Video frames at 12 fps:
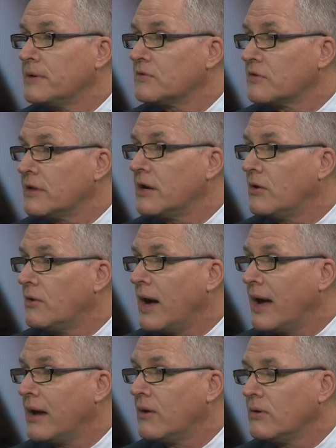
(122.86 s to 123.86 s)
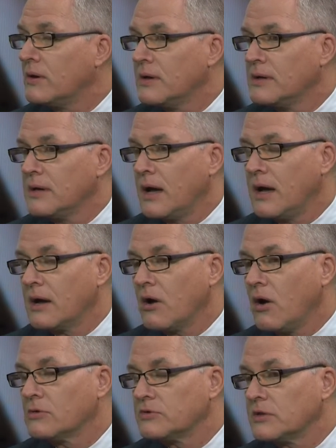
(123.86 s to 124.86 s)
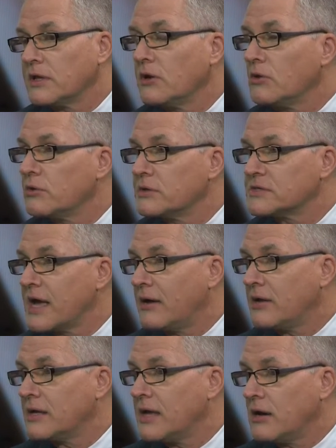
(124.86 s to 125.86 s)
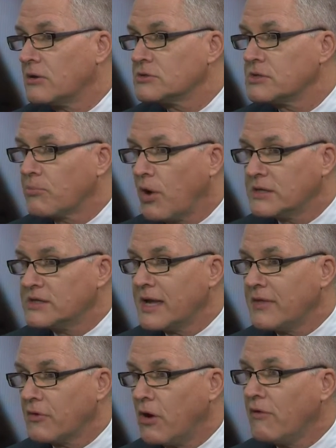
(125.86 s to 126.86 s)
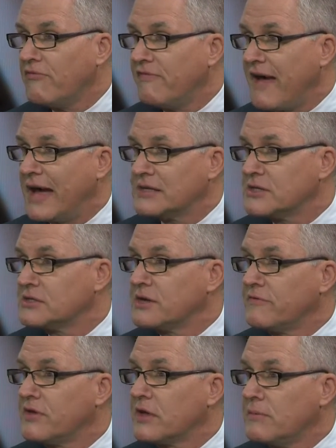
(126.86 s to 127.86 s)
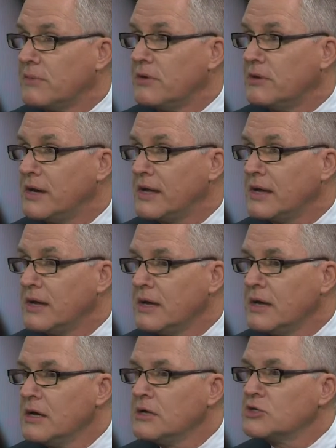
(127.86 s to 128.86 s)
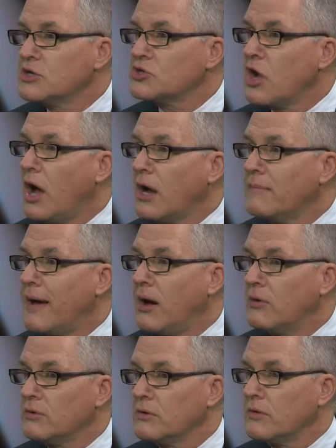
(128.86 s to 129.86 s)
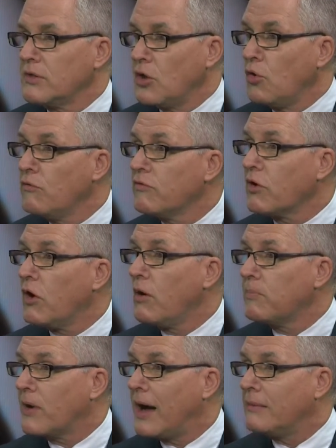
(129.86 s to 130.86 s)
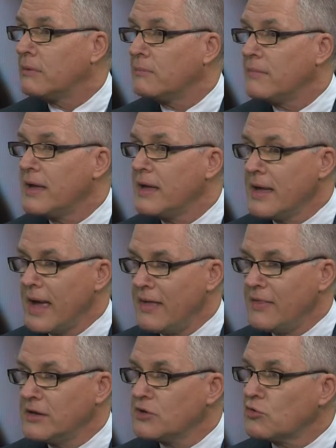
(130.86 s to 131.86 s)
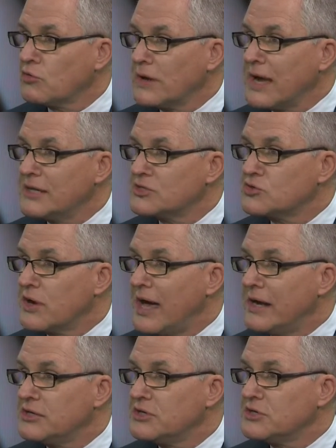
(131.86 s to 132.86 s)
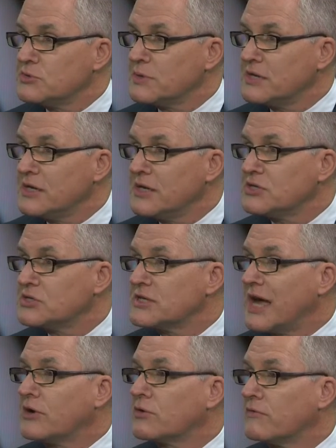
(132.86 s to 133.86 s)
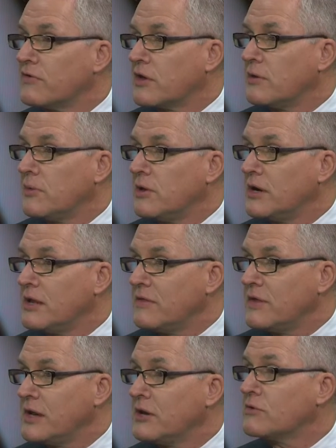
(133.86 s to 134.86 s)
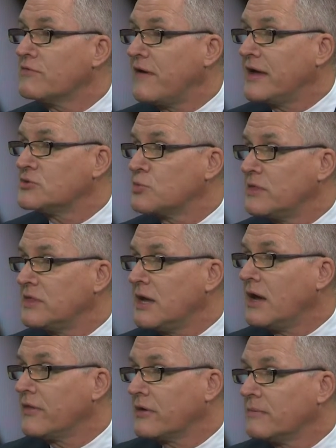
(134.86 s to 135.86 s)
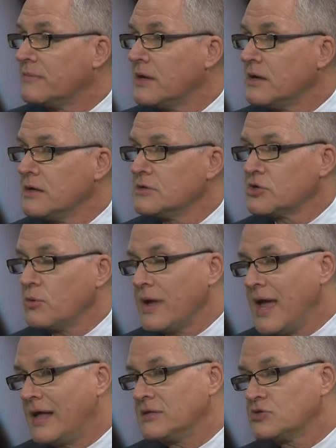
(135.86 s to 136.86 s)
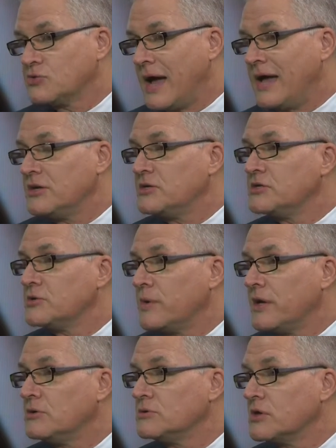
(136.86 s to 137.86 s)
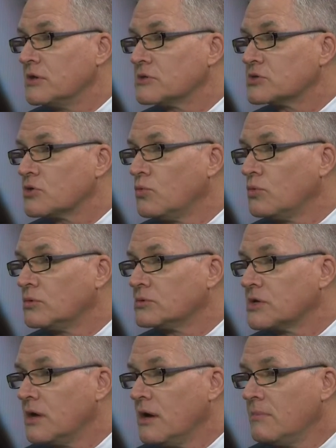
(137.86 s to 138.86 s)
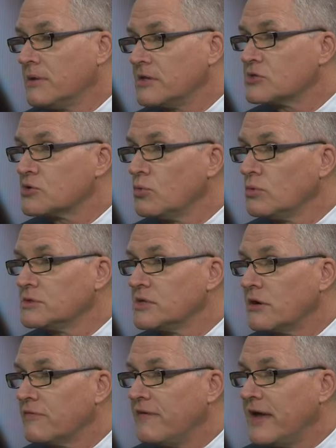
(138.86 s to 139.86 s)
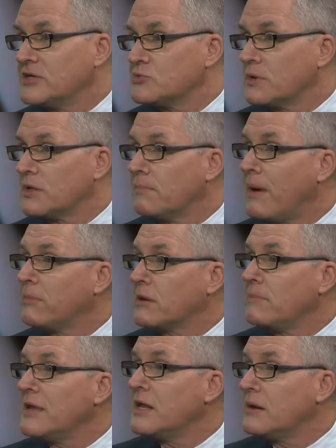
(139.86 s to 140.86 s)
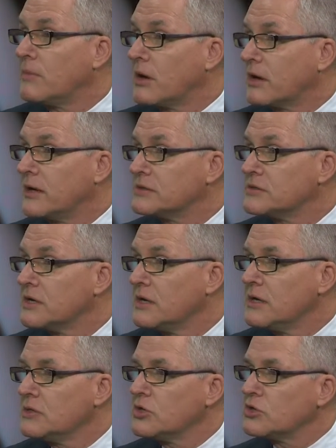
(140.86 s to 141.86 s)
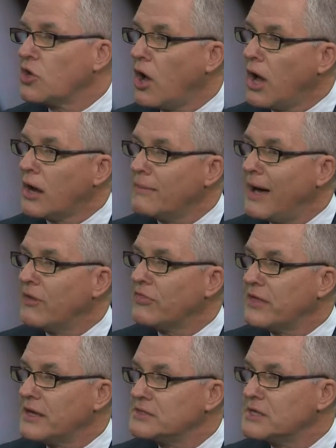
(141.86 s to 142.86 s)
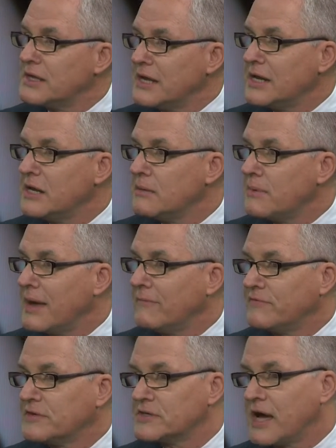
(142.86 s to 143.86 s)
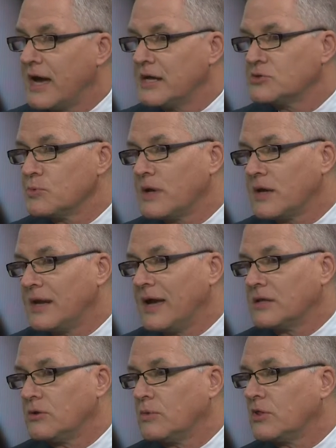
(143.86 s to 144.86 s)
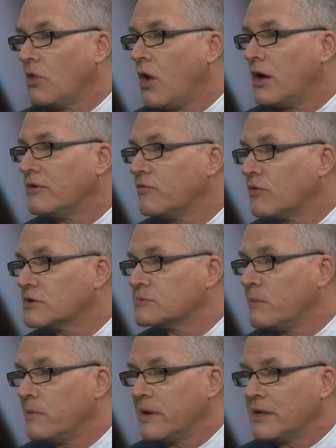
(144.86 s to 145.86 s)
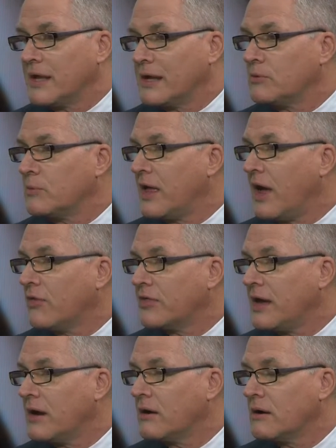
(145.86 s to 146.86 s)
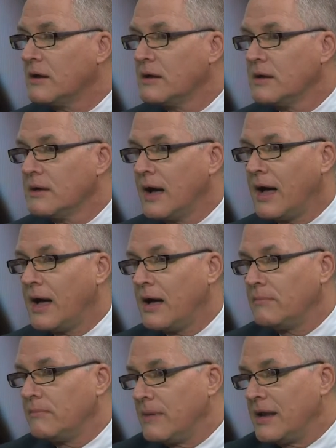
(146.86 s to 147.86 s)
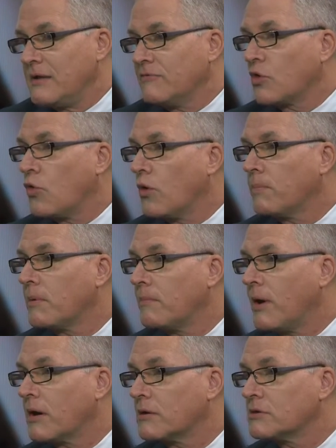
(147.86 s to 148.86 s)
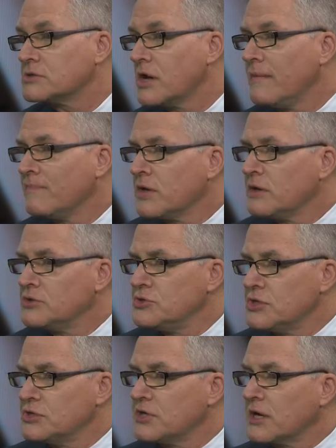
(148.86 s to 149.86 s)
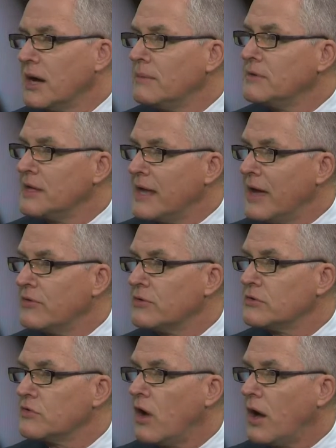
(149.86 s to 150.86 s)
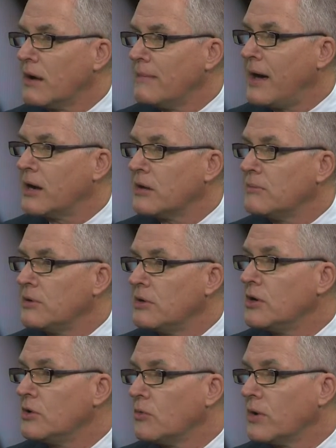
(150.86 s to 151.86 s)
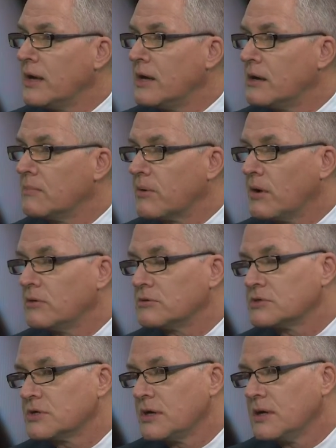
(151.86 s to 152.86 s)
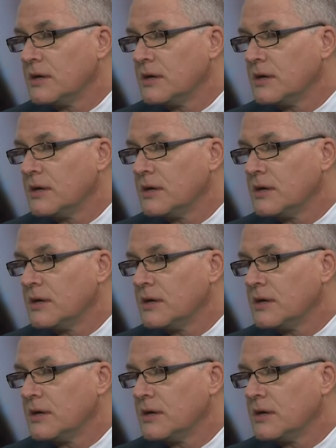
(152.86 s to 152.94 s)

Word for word: in Toledo, Ohio, mm. uh, called Toledo Lucas County Cares, that brought together all facets of the community to talk about the overall problem and then to create strategies within each sector of the community that interfaced with the other. Mm. So we had strategies that we used in the schools, but the schools interfaced with the public media markets to talk about things that needed to be emphasized. We connected with law enforcement, we connected with healthcare, um, many of the corporate partners, just to come together to talk about a community oriented approach.